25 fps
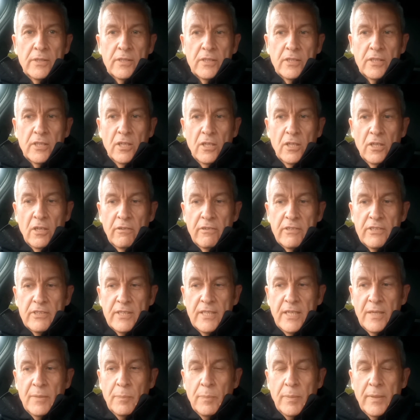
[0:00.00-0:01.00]
The car is
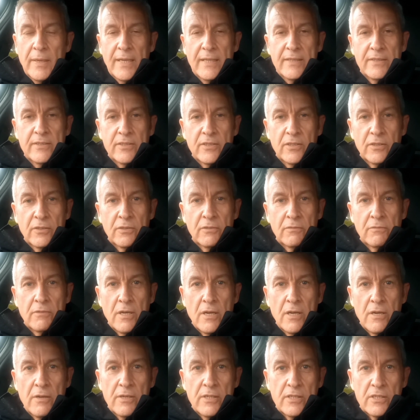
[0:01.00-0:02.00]
now planted on the
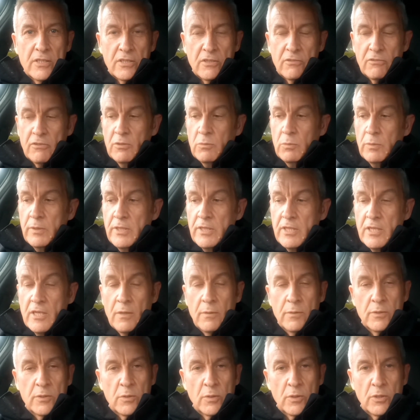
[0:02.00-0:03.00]
road. It's good when you
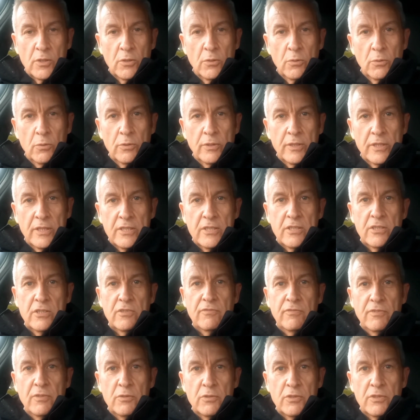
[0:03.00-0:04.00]
go into a corner. It
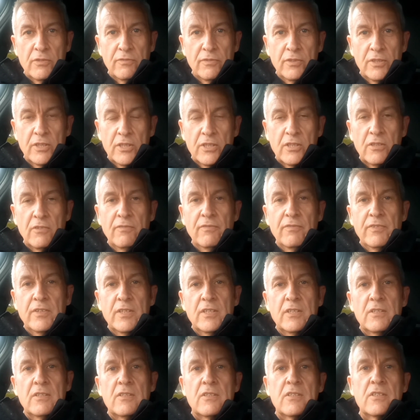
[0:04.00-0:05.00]
just fills you full of
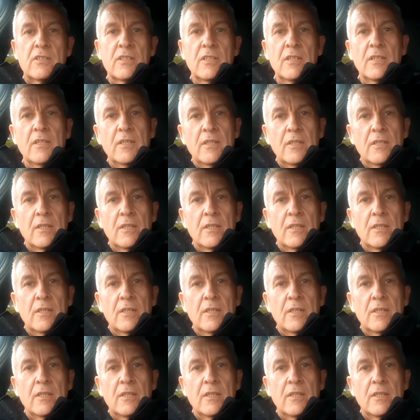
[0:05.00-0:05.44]
confidence.